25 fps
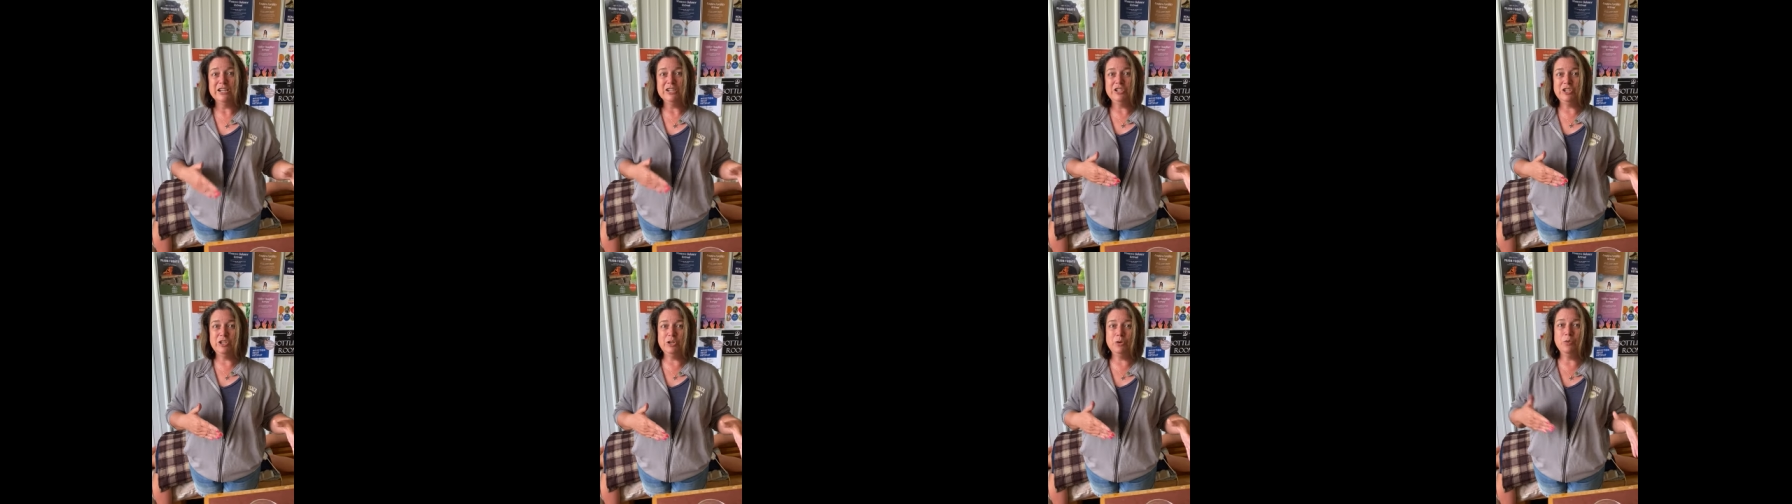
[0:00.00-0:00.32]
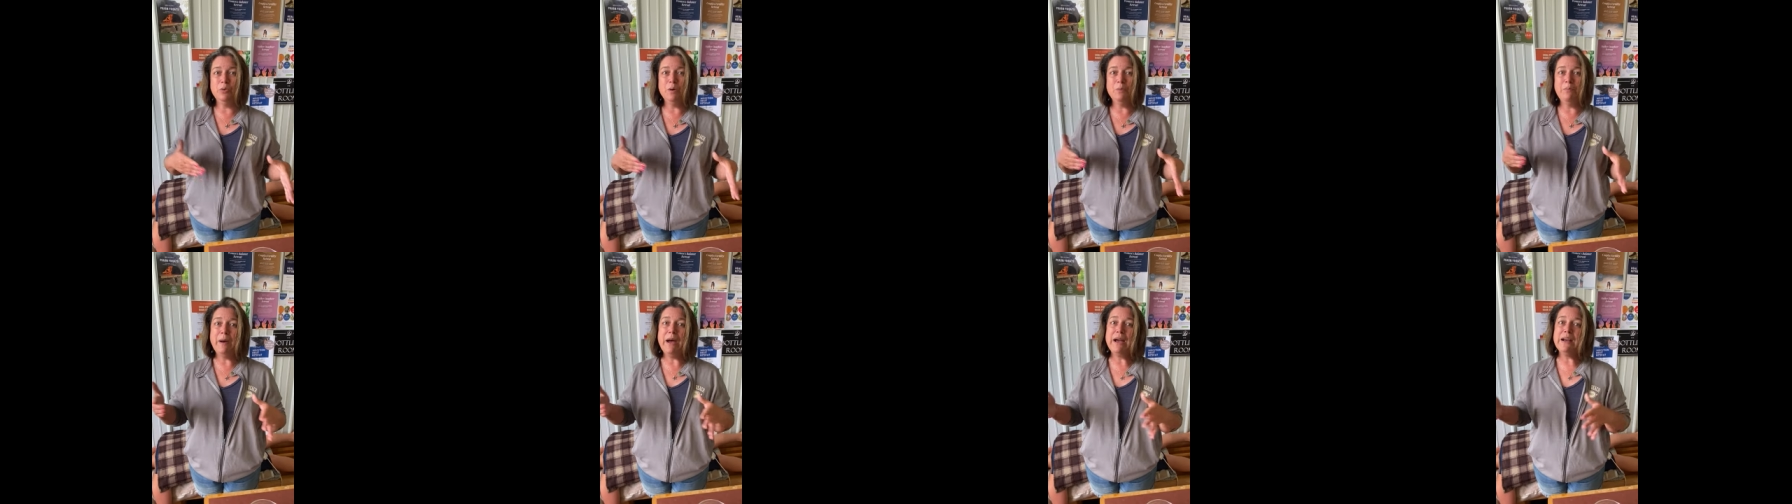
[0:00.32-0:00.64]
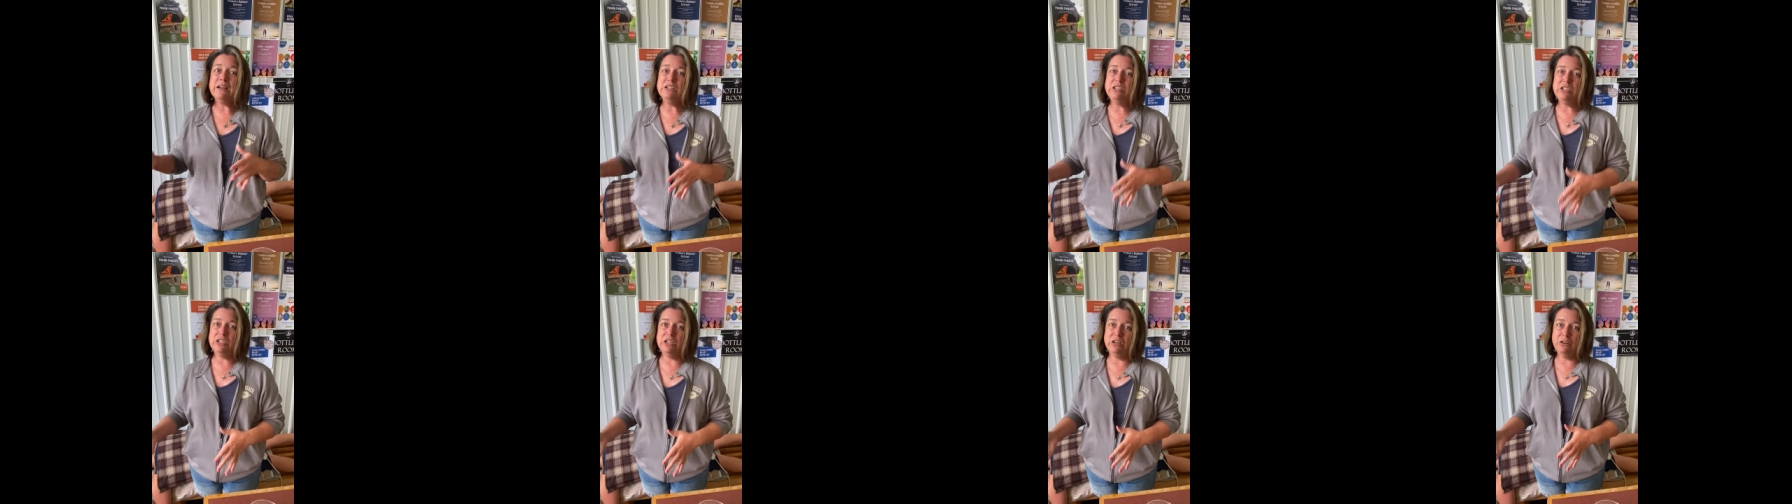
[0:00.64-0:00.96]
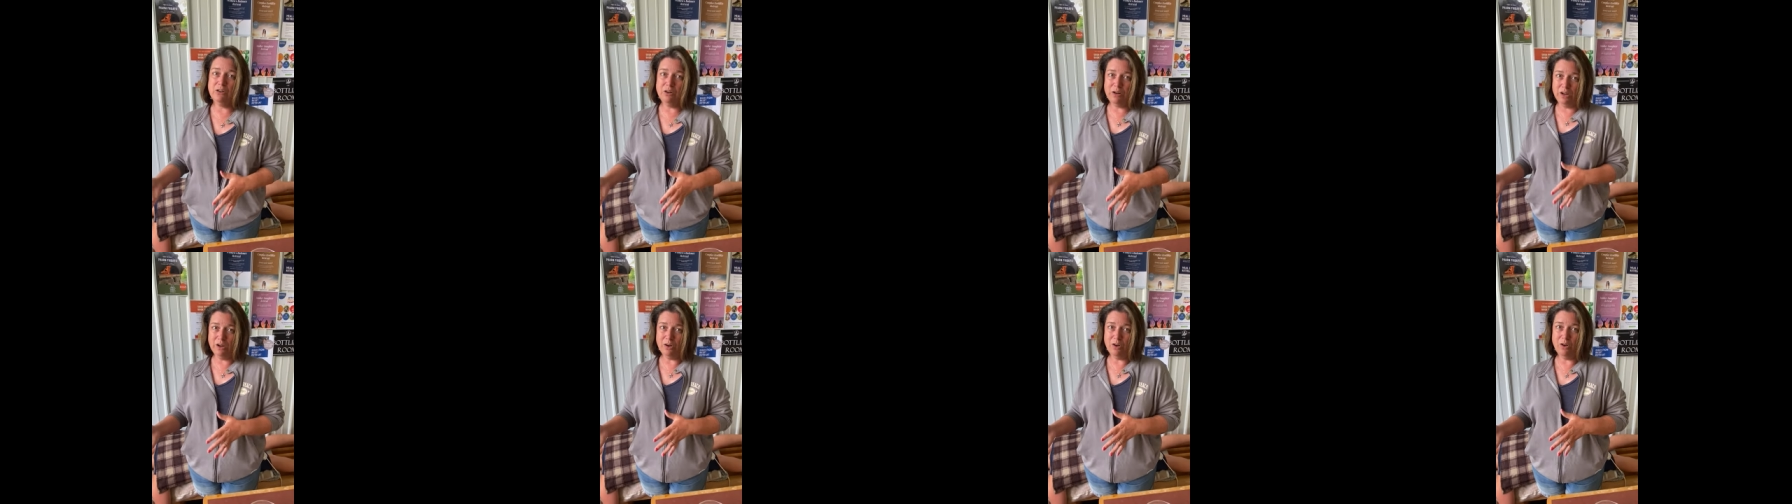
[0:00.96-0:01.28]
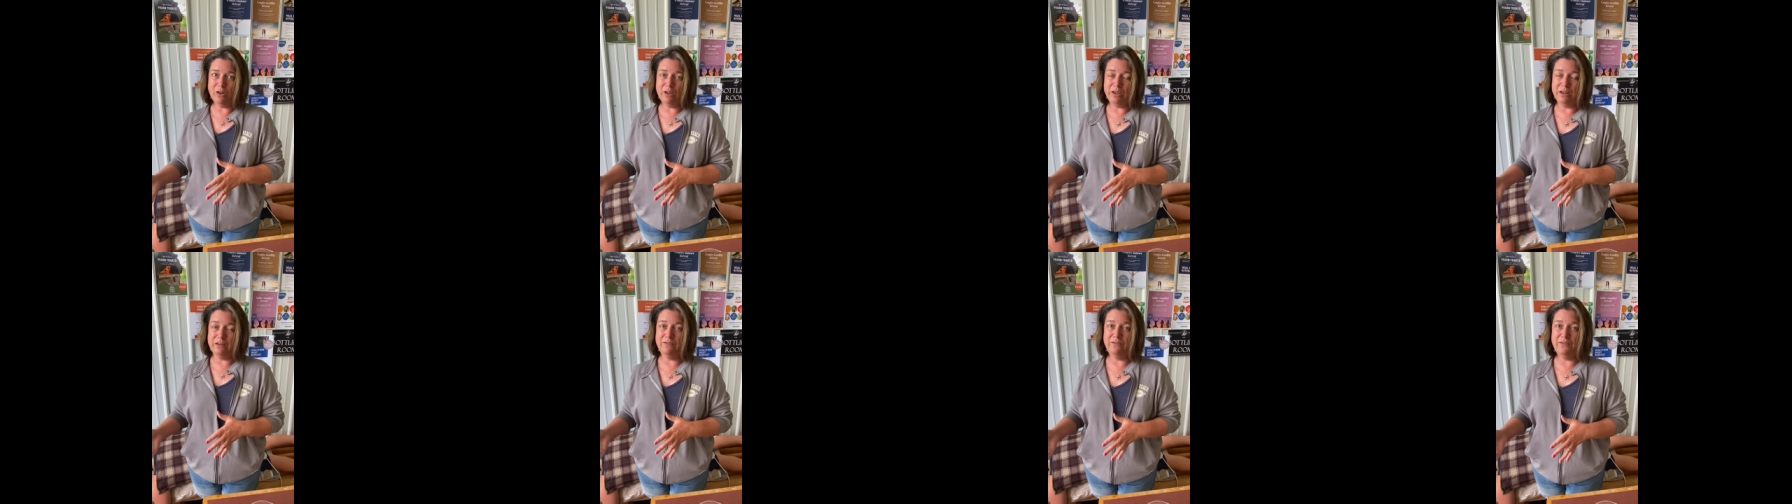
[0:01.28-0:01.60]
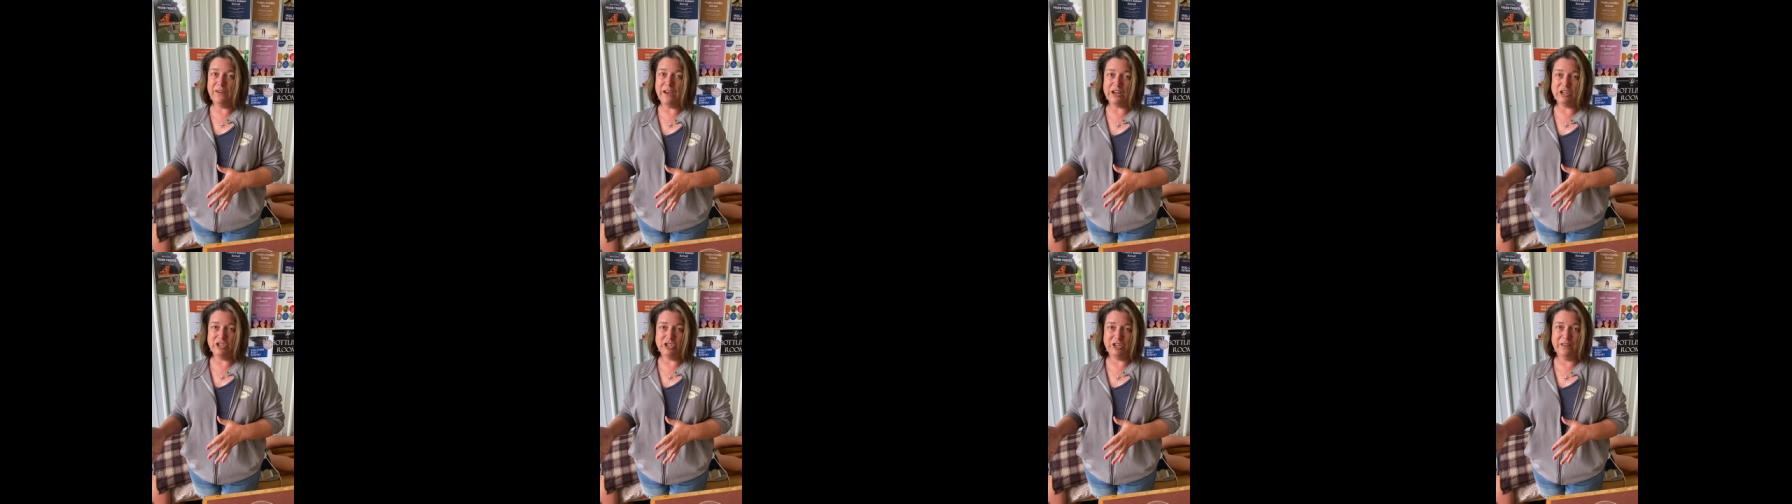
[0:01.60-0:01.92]
to a bacterial
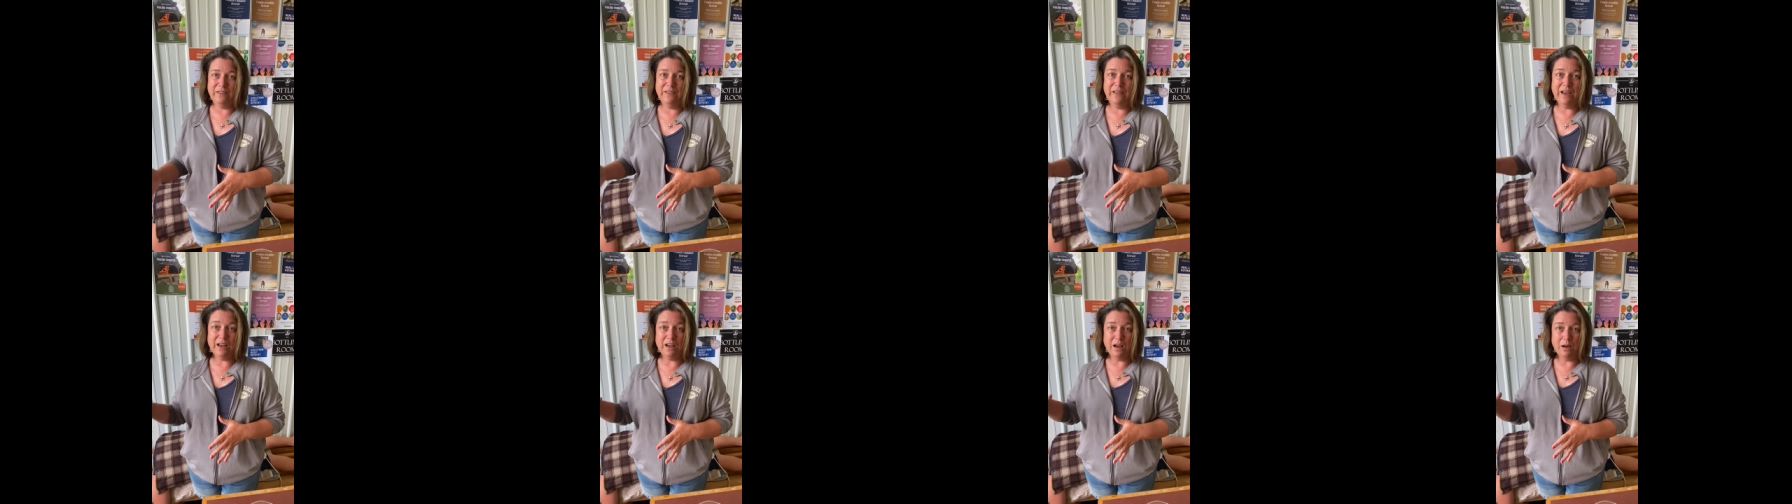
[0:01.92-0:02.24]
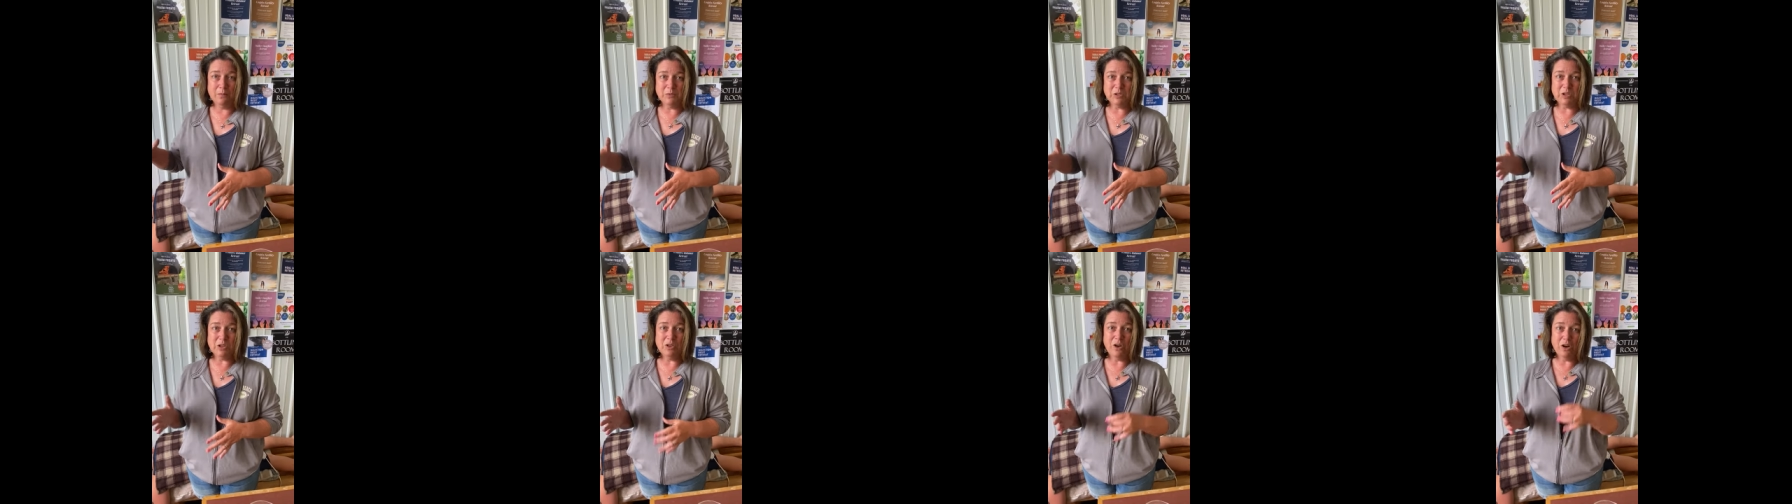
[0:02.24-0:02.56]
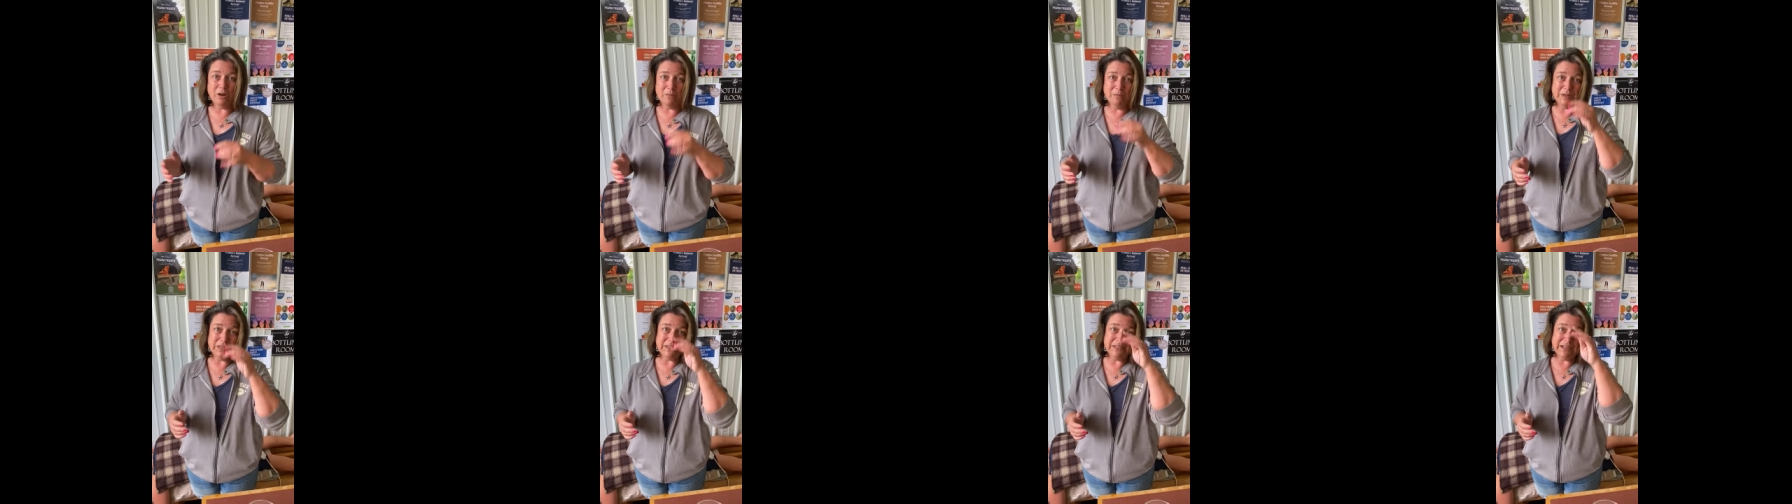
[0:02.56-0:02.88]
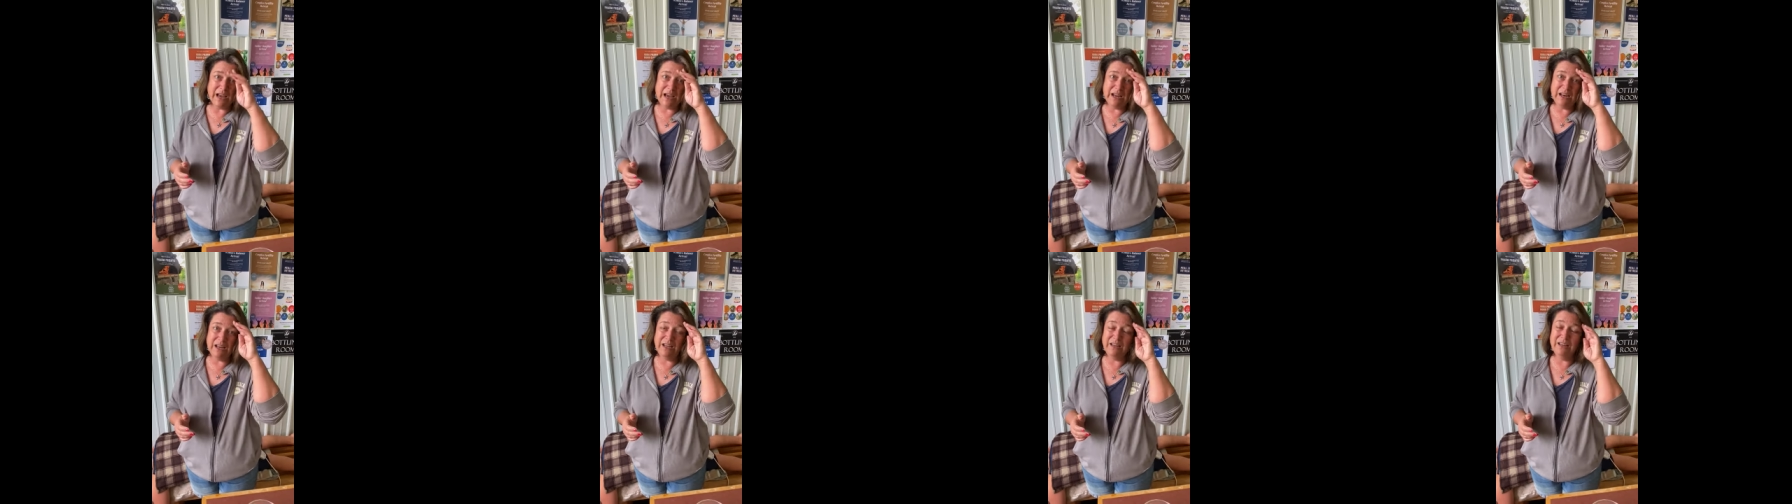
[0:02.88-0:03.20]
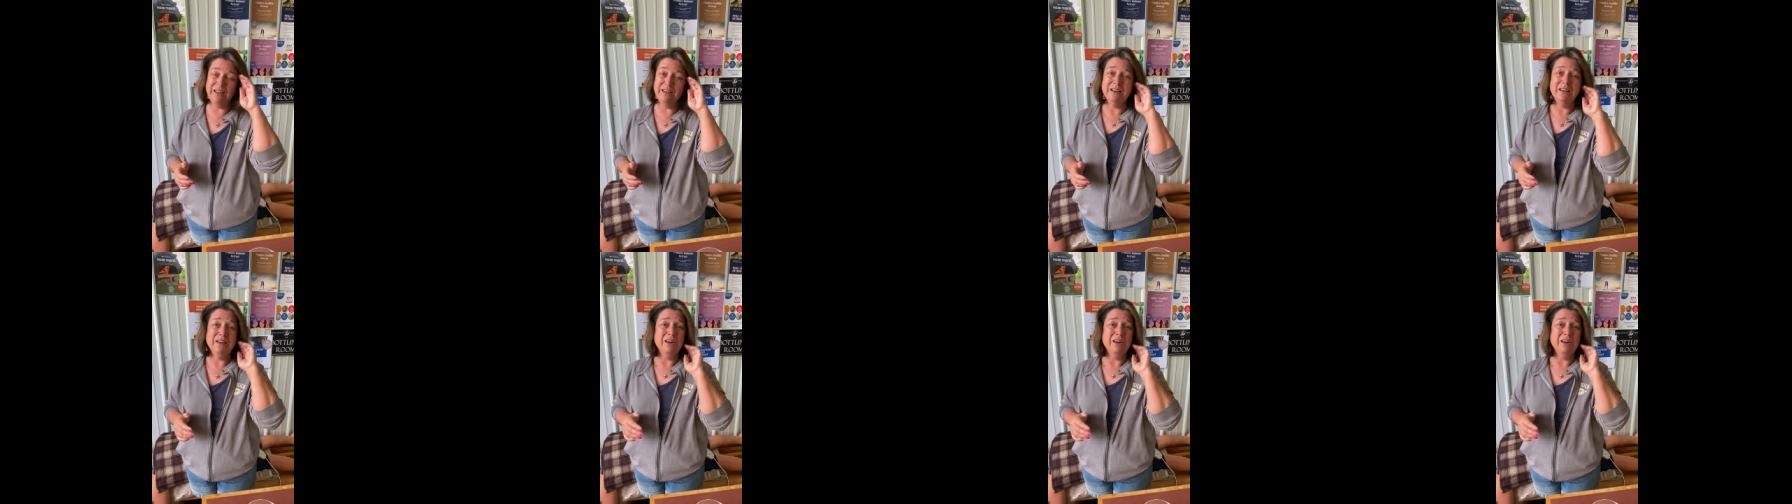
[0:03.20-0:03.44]
infection that comes along beside it.